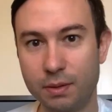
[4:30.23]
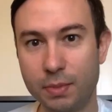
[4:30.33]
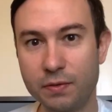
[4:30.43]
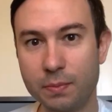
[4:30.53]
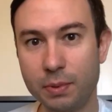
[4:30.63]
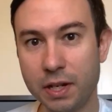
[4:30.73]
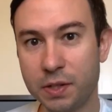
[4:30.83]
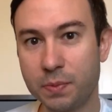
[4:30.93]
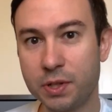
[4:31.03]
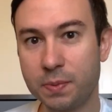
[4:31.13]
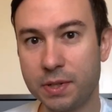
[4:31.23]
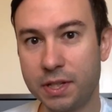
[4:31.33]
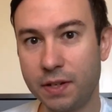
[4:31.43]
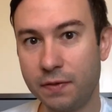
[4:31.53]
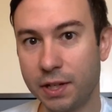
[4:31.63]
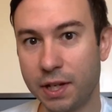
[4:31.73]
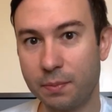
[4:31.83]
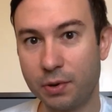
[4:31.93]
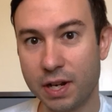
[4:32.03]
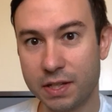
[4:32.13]
But if your plan is more specific and
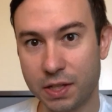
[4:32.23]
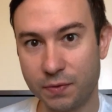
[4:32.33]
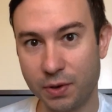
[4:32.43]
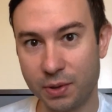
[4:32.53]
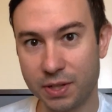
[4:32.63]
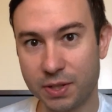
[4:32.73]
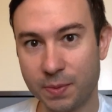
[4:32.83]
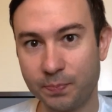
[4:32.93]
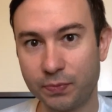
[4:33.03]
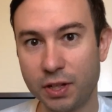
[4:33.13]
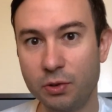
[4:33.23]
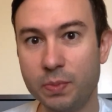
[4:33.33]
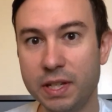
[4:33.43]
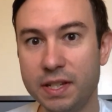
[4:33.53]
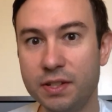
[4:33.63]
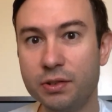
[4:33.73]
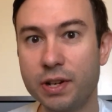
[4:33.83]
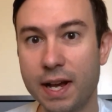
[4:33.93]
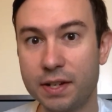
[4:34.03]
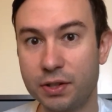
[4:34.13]
process-focused, it will be easier
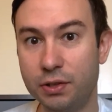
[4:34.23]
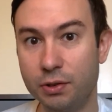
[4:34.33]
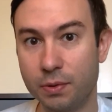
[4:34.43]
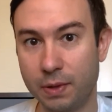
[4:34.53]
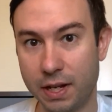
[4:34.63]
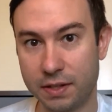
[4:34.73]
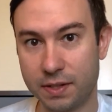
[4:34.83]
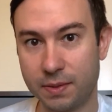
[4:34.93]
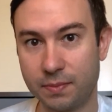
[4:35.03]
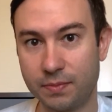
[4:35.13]
to execute your plans.